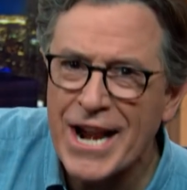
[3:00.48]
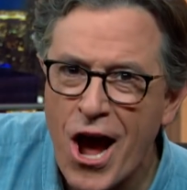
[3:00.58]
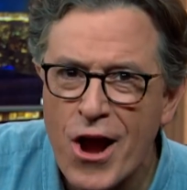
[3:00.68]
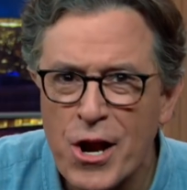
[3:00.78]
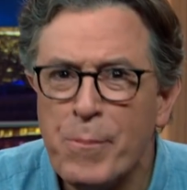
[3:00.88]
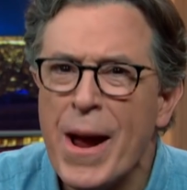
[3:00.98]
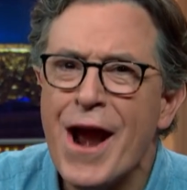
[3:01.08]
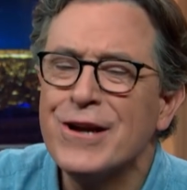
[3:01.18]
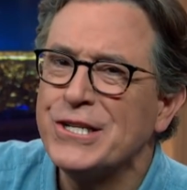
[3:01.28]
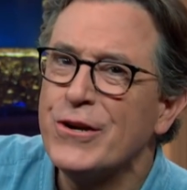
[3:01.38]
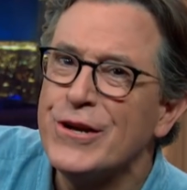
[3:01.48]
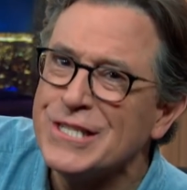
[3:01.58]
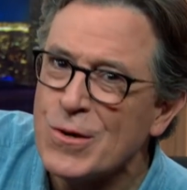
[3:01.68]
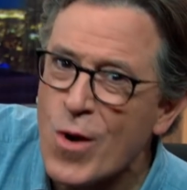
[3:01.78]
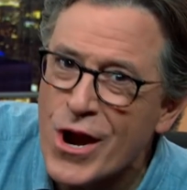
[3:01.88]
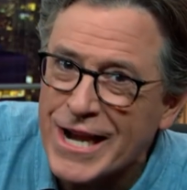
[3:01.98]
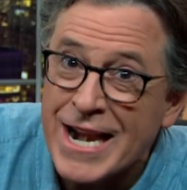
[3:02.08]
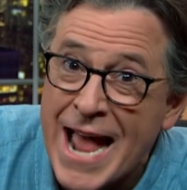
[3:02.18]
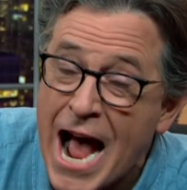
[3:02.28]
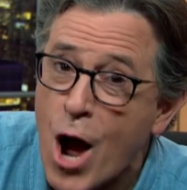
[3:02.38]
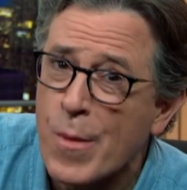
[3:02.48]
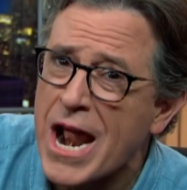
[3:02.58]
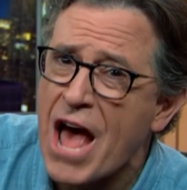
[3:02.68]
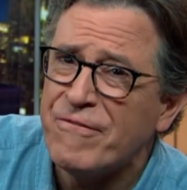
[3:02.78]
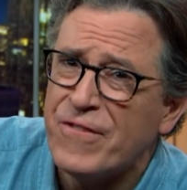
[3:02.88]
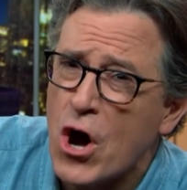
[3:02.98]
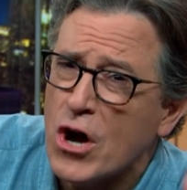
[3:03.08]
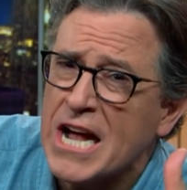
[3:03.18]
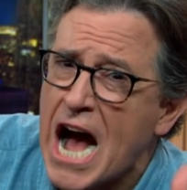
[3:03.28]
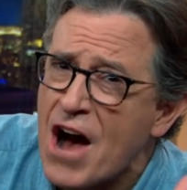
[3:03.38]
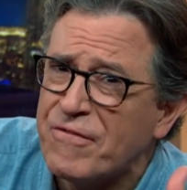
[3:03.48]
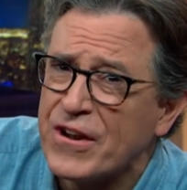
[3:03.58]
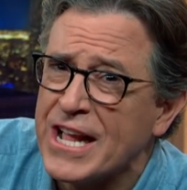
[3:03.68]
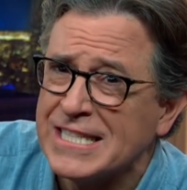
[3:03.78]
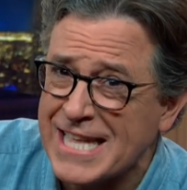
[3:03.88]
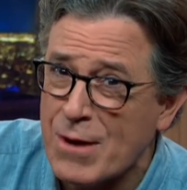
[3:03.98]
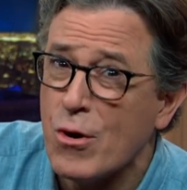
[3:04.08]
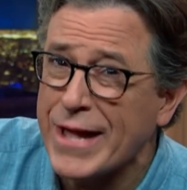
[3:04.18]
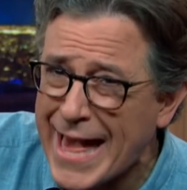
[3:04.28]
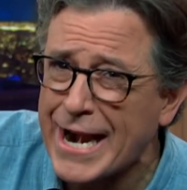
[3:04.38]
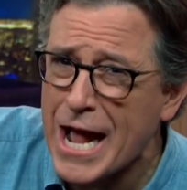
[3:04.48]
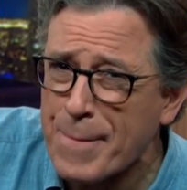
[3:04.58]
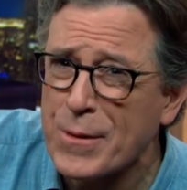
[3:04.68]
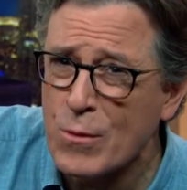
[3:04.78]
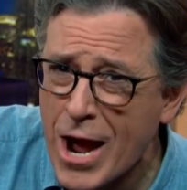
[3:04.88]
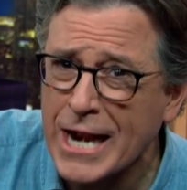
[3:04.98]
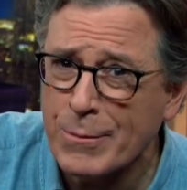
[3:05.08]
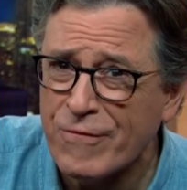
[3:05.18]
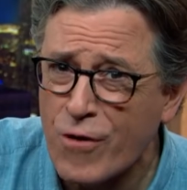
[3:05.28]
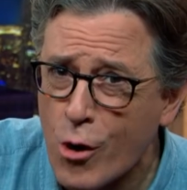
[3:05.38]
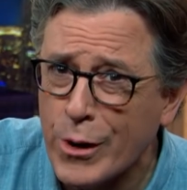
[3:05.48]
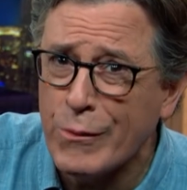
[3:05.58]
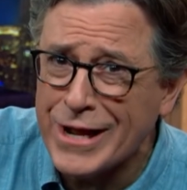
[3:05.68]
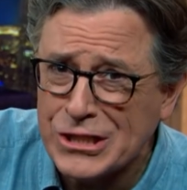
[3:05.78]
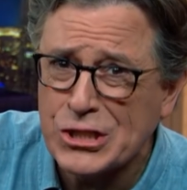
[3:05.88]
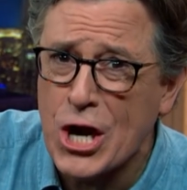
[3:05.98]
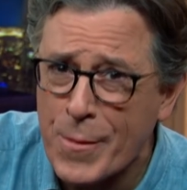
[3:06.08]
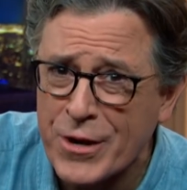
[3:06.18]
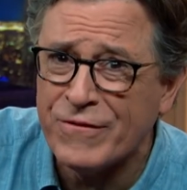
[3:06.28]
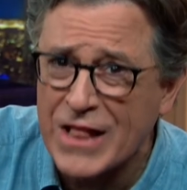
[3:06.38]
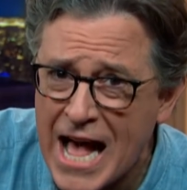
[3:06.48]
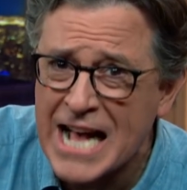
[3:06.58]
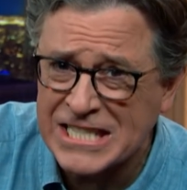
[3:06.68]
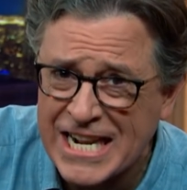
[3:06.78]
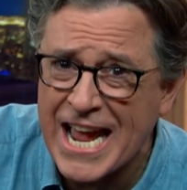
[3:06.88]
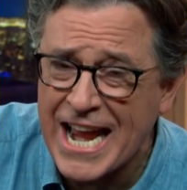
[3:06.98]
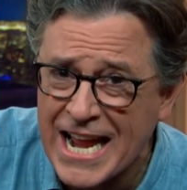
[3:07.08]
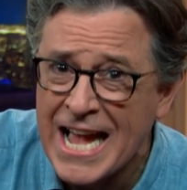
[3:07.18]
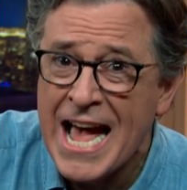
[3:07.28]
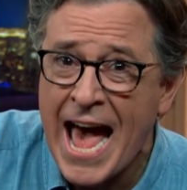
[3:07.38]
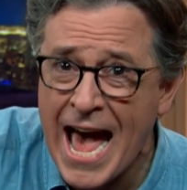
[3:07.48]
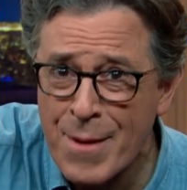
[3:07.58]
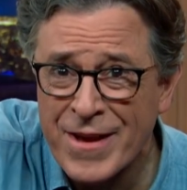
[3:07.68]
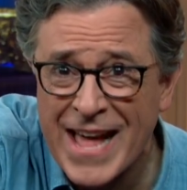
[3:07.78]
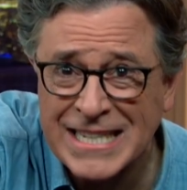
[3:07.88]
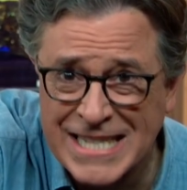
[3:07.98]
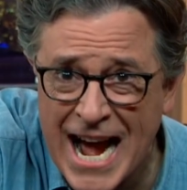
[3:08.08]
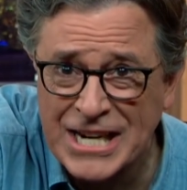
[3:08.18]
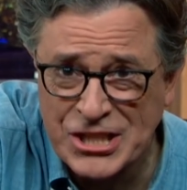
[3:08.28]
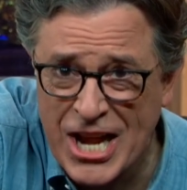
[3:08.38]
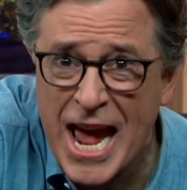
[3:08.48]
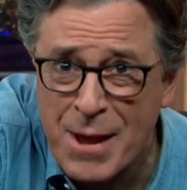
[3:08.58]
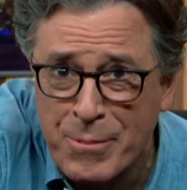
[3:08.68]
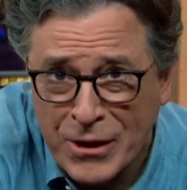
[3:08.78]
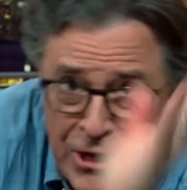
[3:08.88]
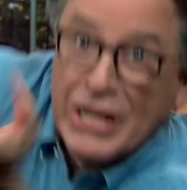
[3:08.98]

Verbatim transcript: I know your parachute isn't working now, but I have full confidence that we'll get it up and running before we reach terminal velocity. Hand me that scotch tape.